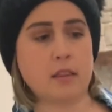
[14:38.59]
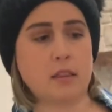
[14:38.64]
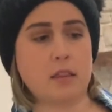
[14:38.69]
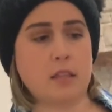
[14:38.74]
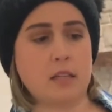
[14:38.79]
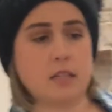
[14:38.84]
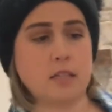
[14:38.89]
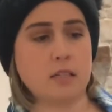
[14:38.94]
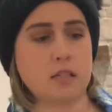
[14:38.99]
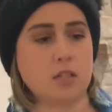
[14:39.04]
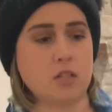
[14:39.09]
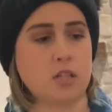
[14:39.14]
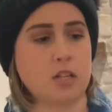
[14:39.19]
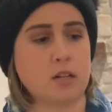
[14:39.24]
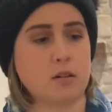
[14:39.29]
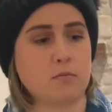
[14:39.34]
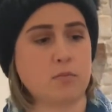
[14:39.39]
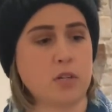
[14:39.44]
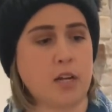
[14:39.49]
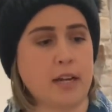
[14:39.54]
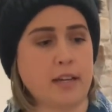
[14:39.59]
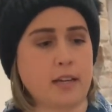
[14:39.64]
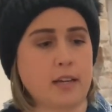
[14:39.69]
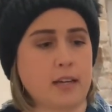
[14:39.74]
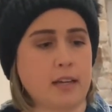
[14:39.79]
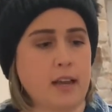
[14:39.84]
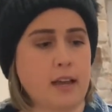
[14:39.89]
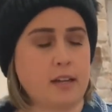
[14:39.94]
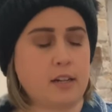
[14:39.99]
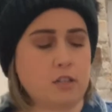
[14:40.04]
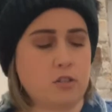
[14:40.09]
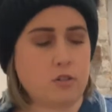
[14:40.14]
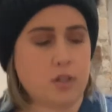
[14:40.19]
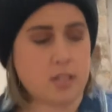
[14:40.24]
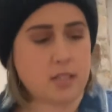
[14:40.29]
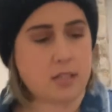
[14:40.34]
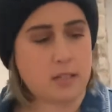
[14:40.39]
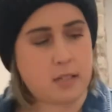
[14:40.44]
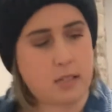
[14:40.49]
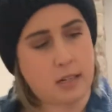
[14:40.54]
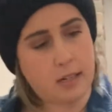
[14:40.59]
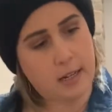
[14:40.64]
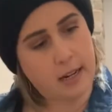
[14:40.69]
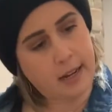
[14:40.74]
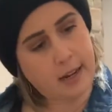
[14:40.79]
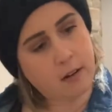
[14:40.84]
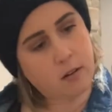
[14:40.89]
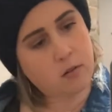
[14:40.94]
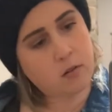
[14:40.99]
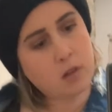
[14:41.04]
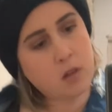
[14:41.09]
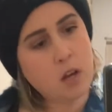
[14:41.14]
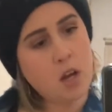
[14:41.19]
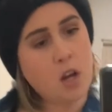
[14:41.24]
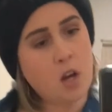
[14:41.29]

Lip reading: this denim jacket kind of dresses it down.